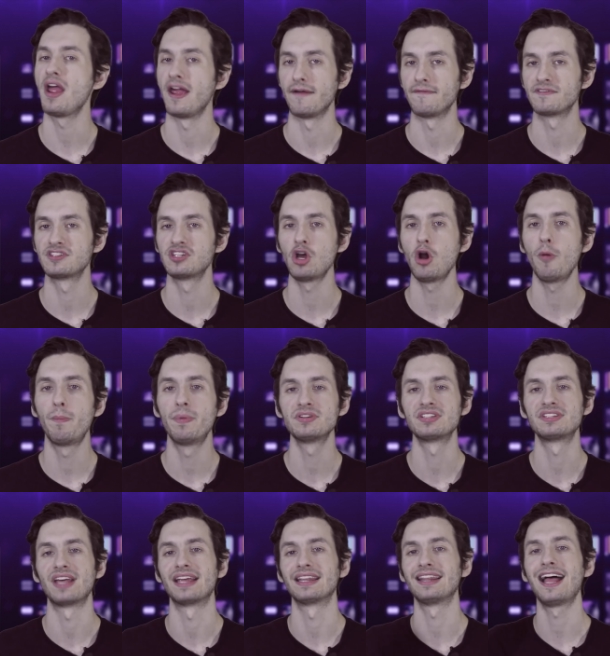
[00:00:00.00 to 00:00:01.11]
If so, please hit
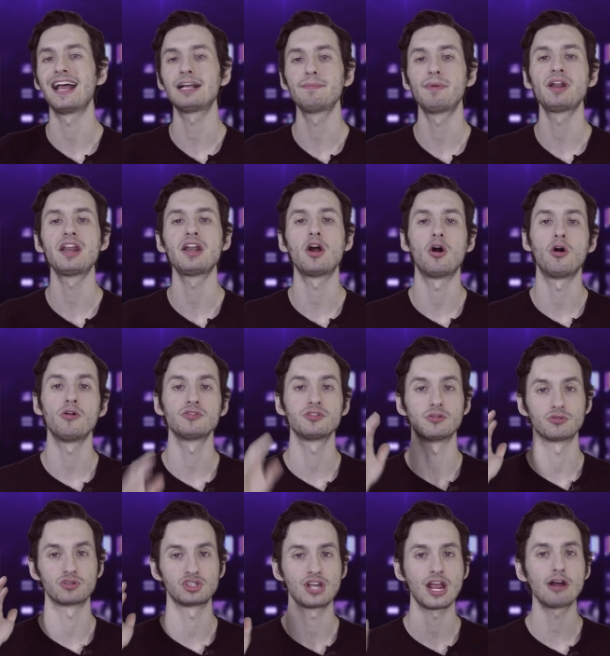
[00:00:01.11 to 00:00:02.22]
that like button, also
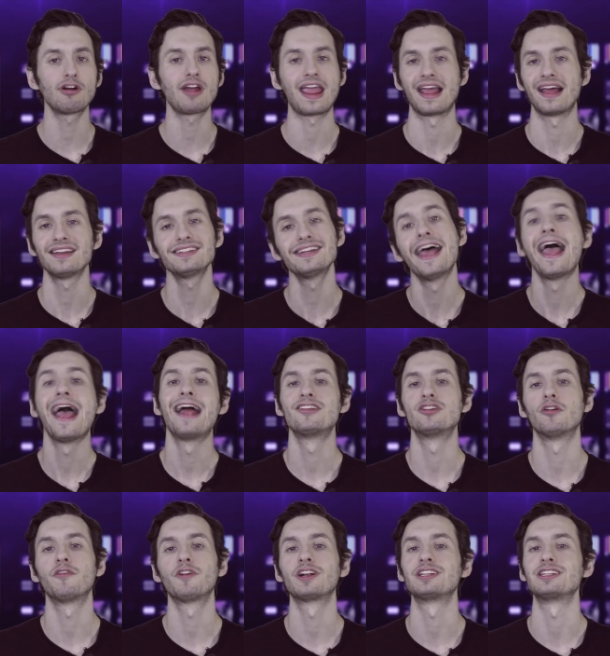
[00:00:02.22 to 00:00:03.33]
share, and
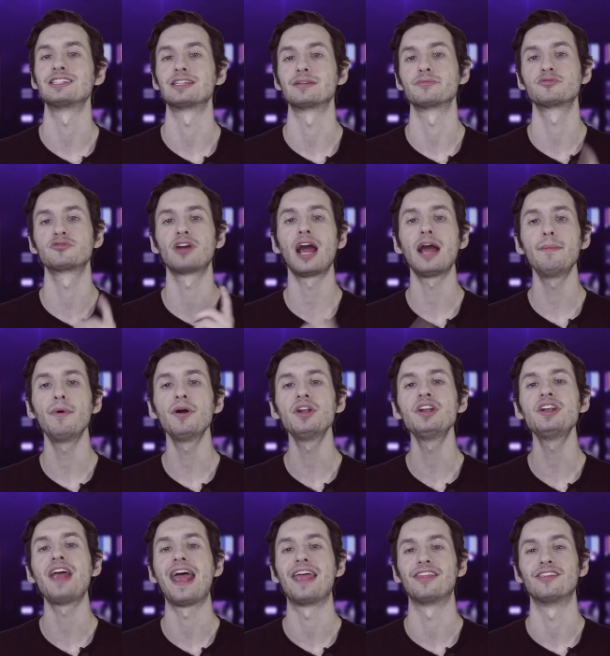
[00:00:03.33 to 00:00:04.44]
don't forget the subscribe
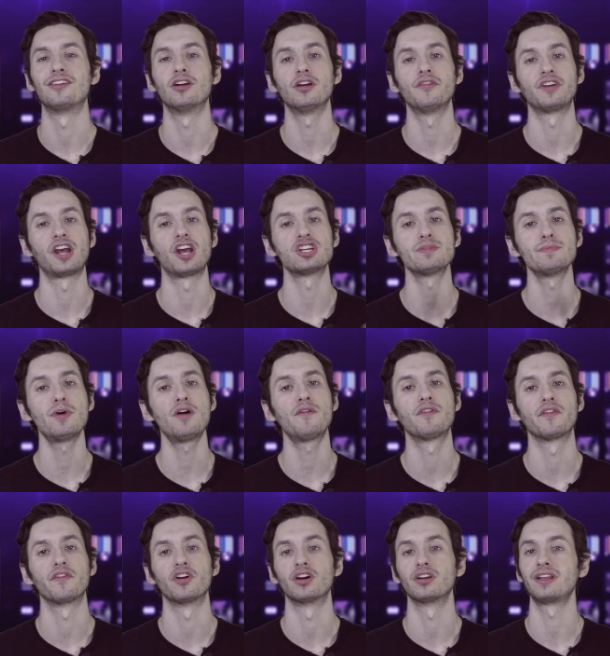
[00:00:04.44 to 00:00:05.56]
button and the notification bell
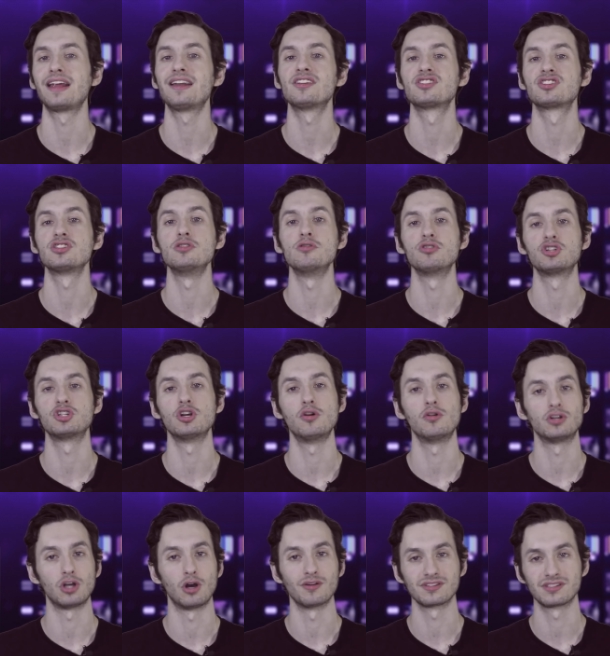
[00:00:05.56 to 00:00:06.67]
for our latest new show
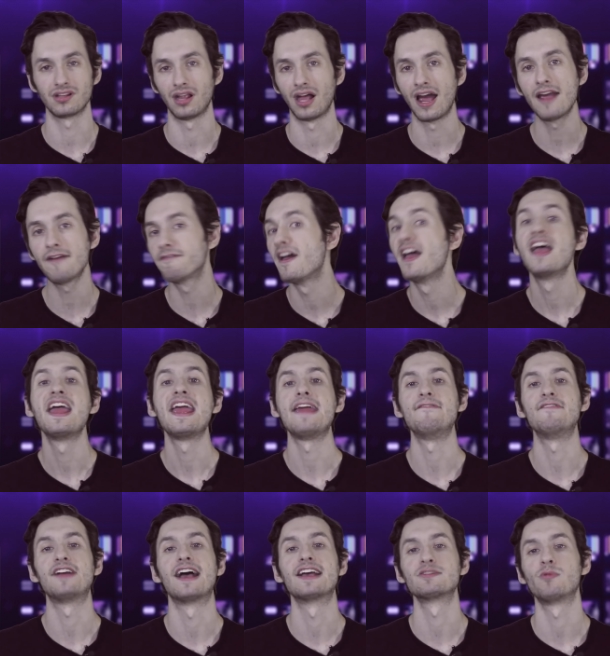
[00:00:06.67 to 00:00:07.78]
goes live. If
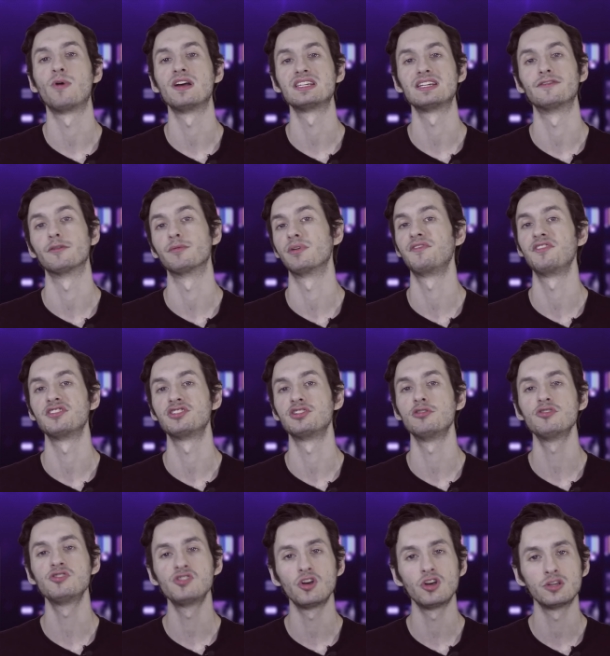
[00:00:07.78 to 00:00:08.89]
you guys want to see our previous two
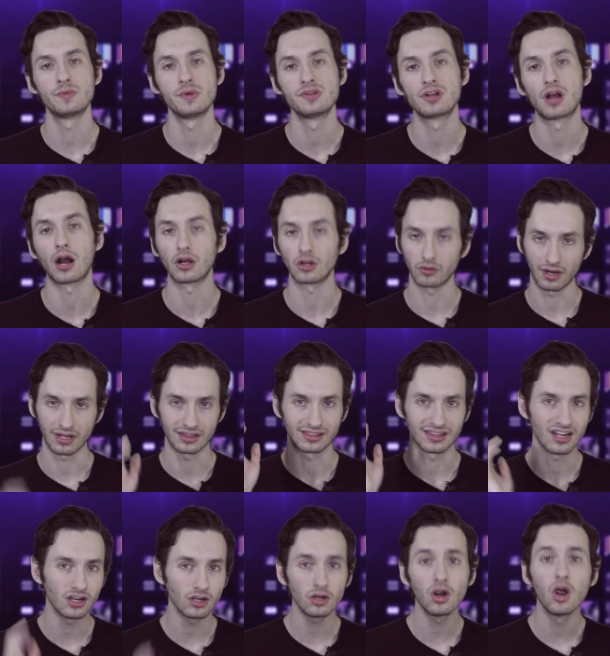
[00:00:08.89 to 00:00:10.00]
shows, please click the right
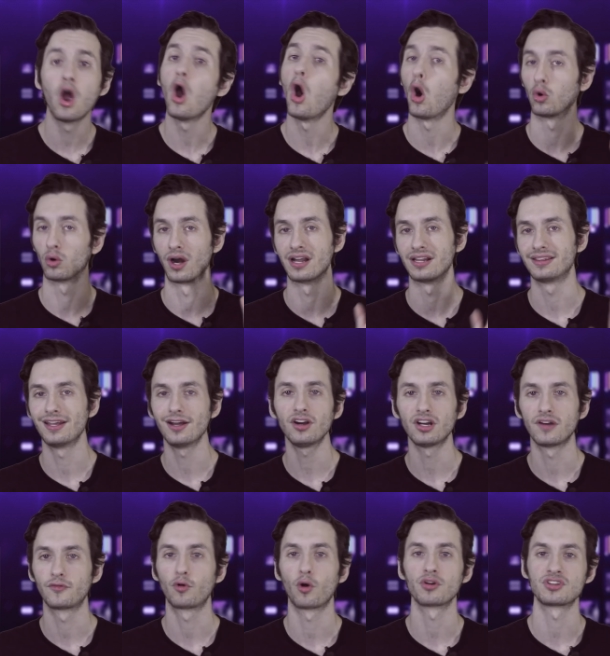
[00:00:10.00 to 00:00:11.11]
there or right there. And
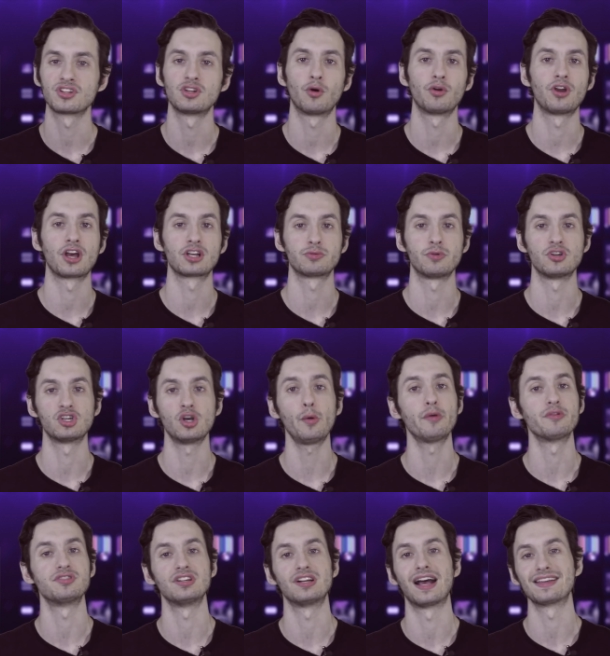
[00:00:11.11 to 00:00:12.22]
of course, until next week's show, we will
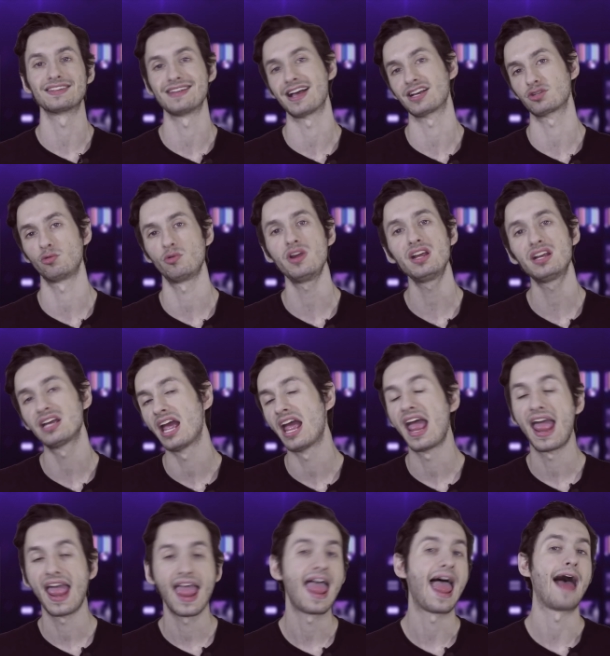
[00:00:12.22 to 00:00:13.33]
see you guys next week.
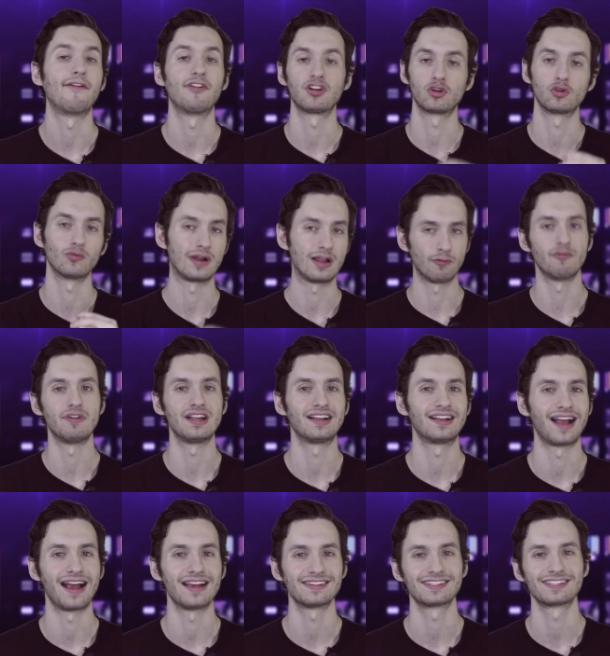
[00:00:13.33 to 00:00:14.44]
Have a great week,
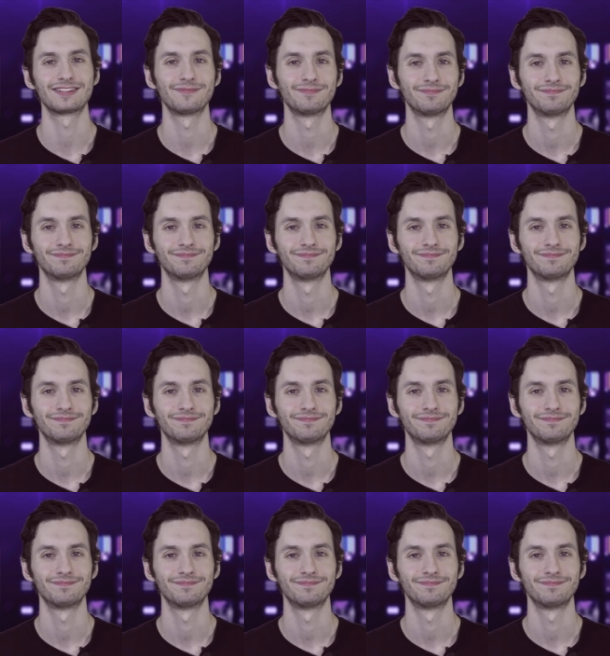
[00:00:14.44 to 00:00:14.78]
guys.